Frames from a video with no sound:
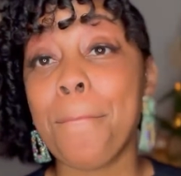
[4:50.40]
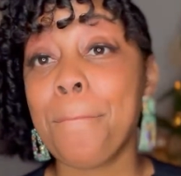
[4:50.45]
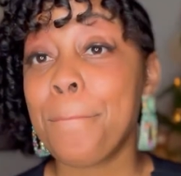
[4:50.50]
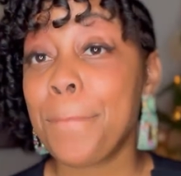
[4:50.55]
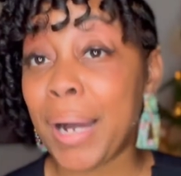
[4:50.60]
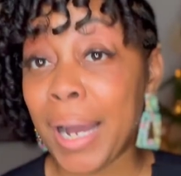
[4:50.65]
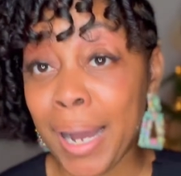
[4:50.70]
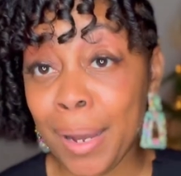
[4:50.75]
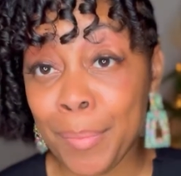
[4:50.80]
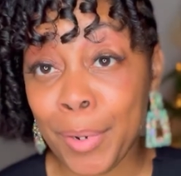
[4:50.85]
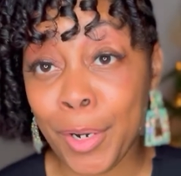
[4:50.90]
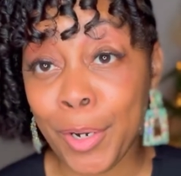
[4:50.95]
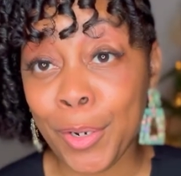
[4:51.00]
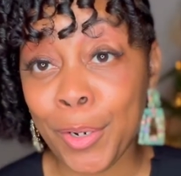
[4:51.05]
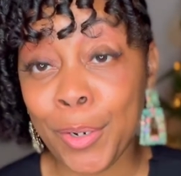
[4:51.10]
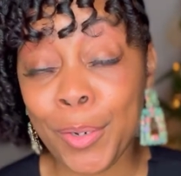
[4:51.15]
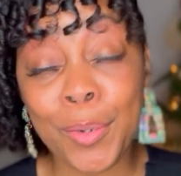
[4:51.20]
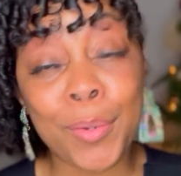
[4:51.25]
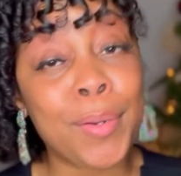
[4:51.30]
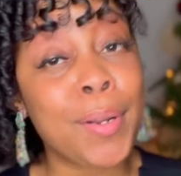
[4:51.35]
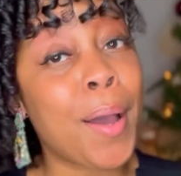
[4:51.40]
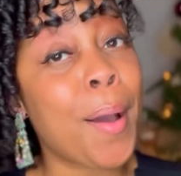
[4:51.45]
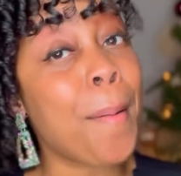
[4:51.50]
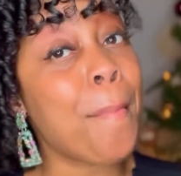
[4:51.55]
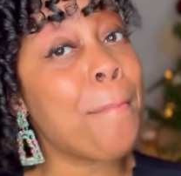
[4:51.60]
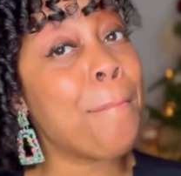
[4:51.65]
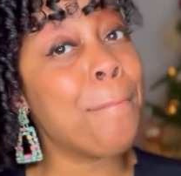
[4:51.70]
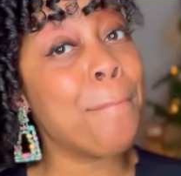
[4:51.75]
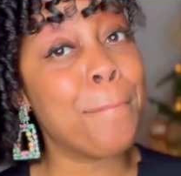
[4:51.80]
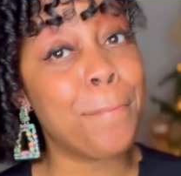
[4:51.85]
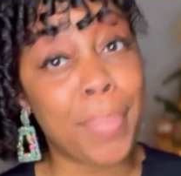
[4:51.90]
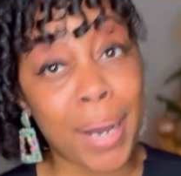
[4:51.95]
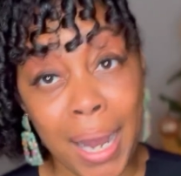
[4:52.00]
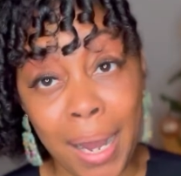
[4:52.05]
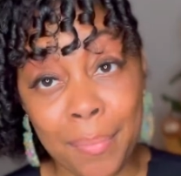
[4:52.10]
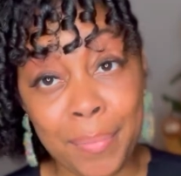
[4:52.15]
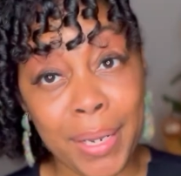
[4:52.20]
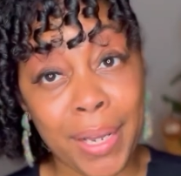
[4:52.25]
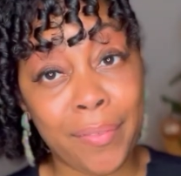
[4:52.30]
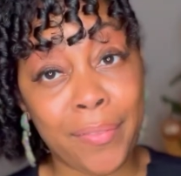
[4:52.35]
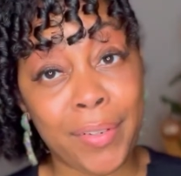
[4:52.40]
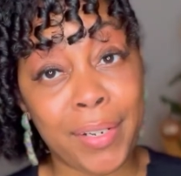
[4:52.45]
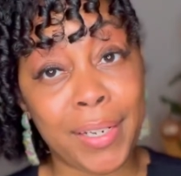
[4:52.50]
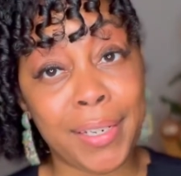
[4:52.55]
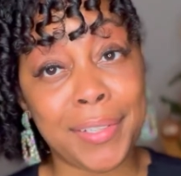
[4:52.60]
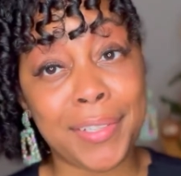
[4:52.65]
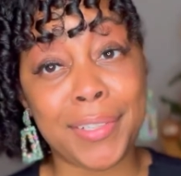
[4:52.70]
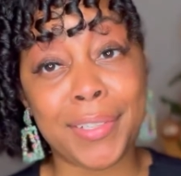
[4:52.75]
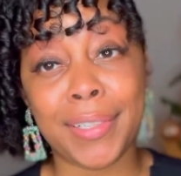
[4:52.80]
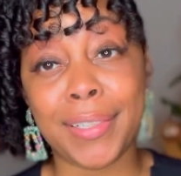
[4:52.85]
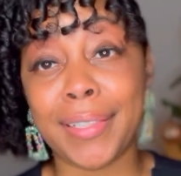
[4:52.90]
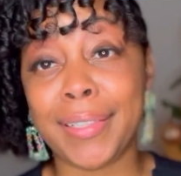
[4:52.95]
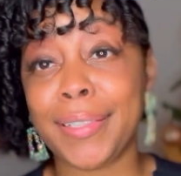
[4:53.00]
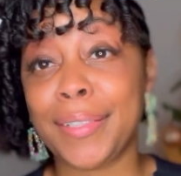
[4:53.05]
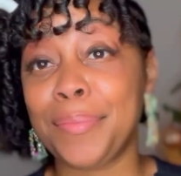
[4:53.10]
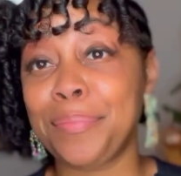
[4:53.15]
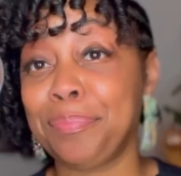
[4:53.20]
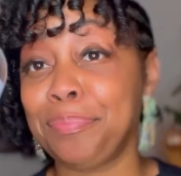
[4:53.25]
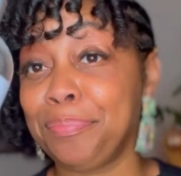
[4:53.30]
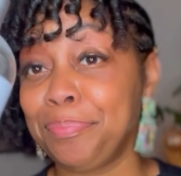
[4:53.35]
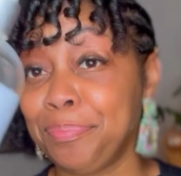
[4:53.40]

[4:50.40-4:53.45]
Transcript: bomb hold, bomb definition,